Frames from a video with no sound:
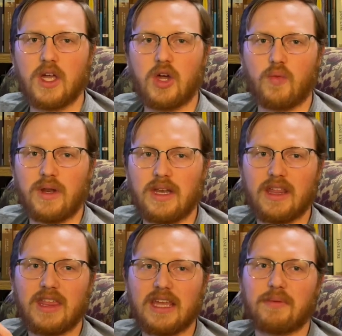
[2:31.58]
we need to
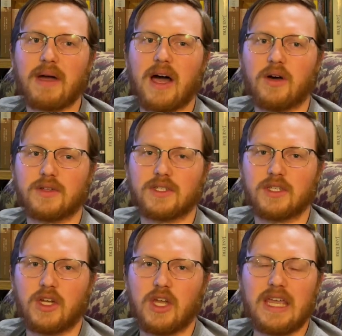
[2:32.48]
think about,
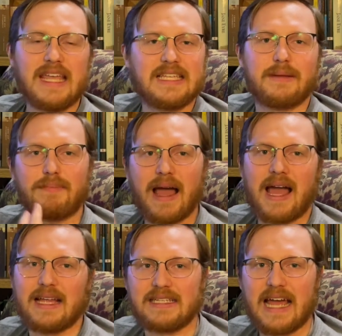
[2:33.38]
is it
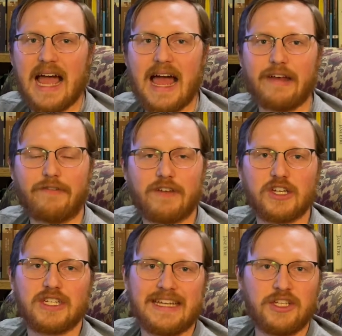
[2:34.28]
bad to add
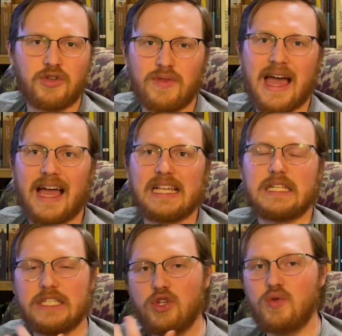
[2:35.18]
fish into that
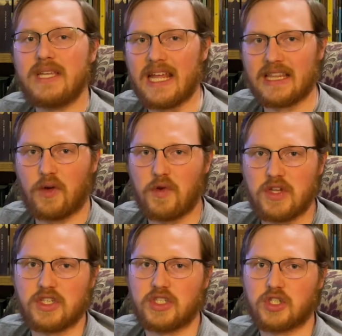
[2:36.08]
new tank that we
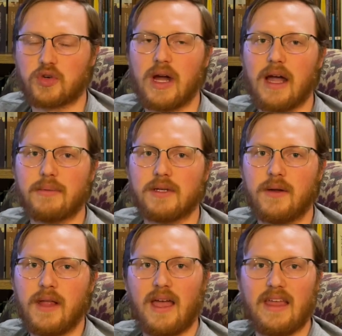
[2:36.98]
just described?
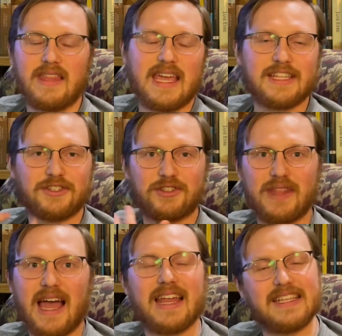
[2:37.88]
And the answer to
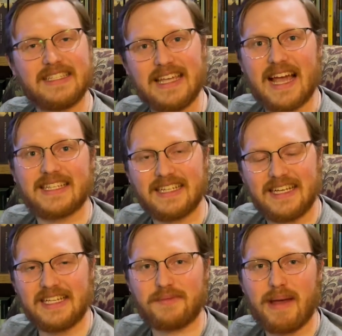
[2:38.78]
that is yes,
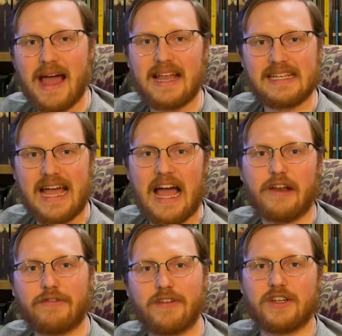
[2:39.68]
it is bad to
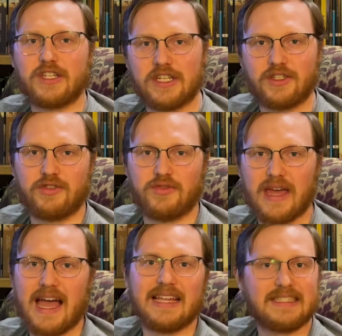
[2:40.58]
add fish into
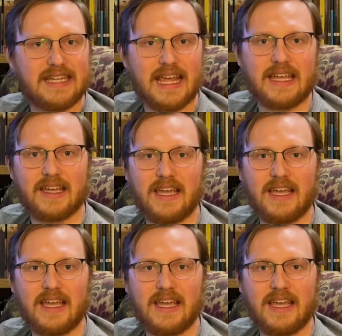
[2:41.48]
that tank.